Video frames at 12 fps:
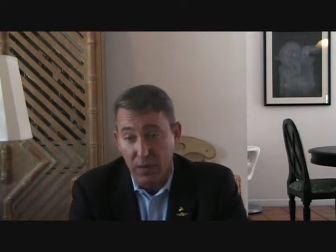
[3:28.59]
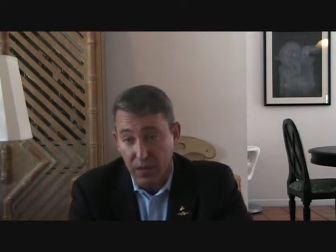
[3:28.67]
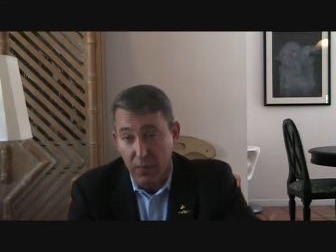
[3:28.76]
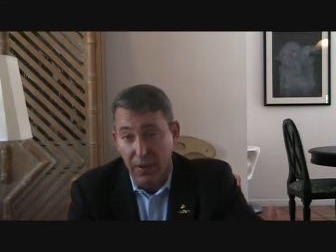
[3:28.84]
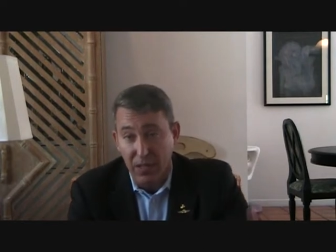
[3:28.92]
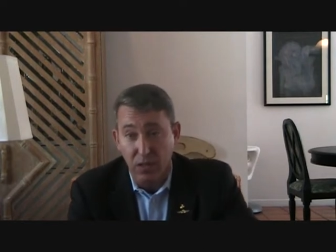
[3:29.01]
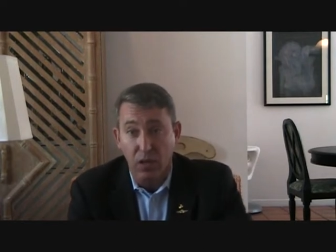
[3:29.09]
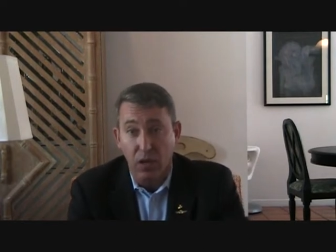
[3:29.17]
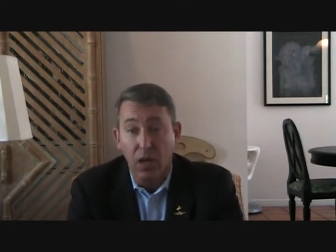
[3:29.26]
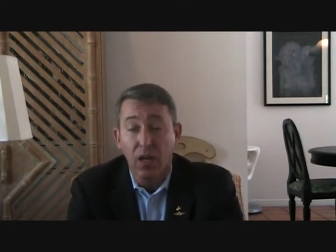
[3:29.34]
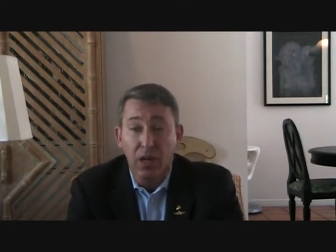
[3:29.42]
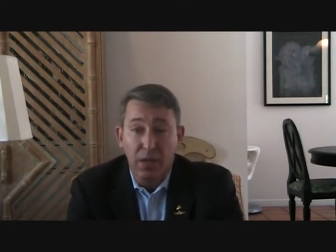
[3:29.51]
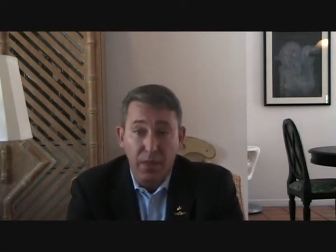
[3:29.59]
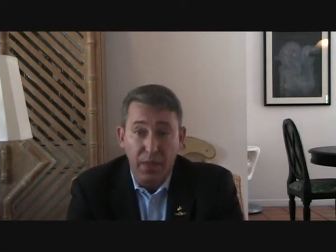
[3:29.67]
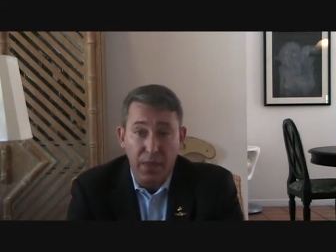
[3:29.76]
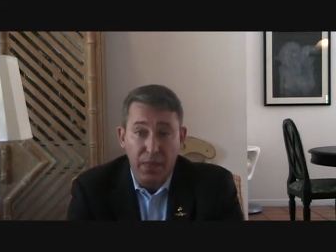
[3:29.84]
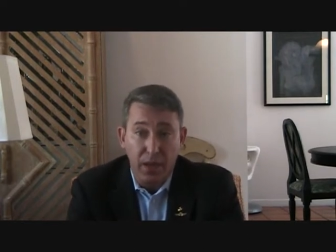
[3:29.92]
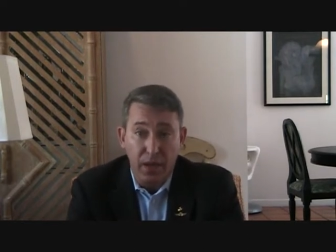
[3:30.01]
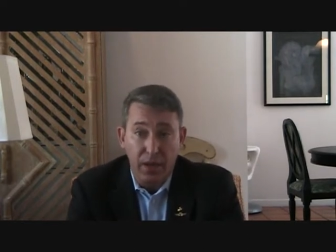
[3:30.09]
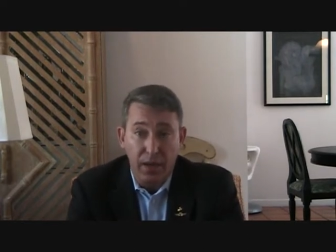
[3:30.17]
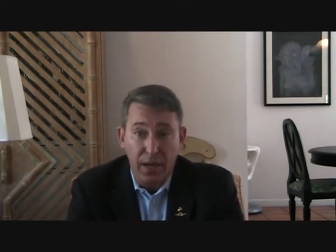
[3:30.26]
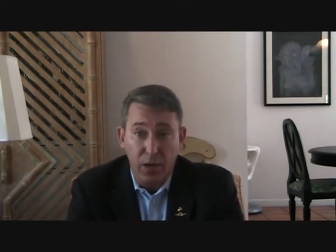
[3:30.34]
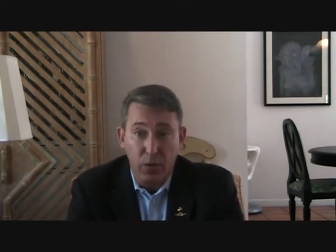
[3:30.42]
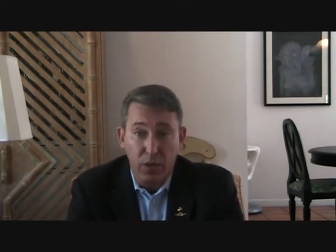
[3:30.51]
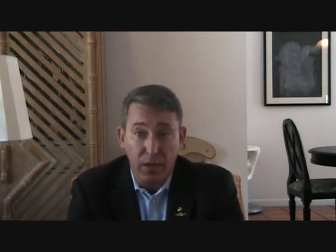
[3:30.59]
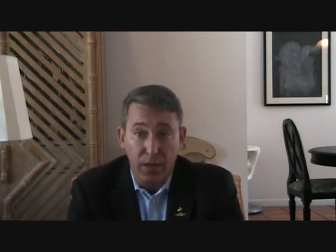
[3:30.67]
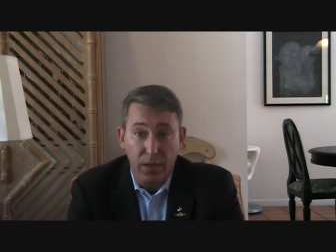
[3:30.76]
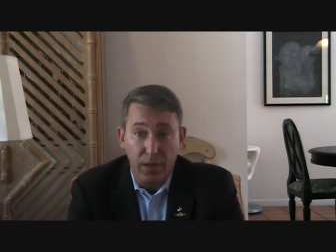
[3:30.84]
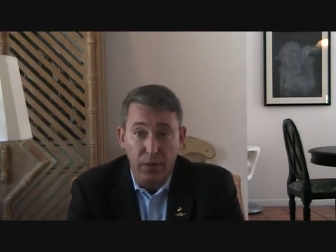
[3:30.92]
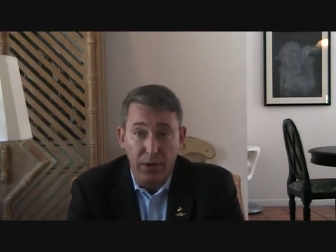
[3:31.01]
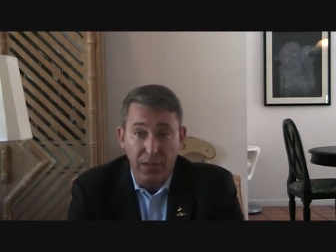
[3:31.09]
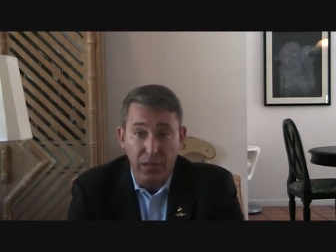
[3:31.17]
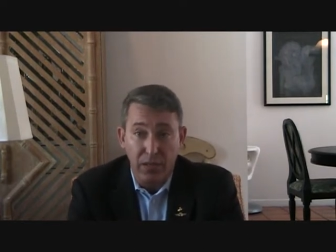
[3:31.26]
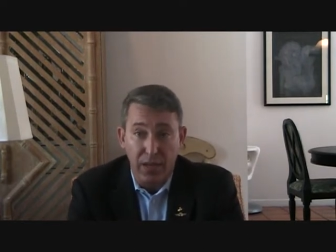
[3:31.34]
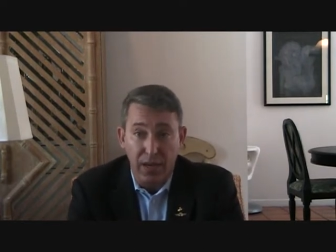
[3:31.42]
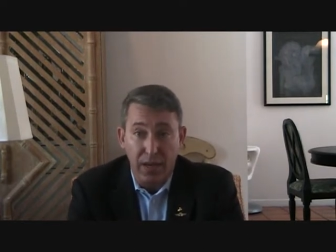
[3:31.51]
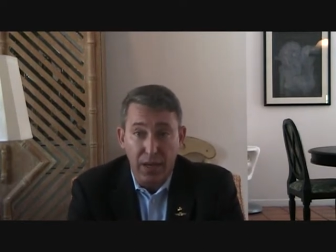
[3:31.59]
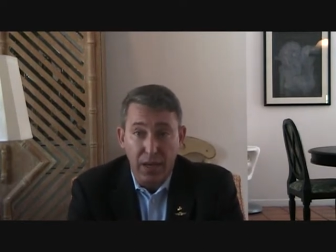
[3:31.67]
and they passed a law that they thought adequately addresses that.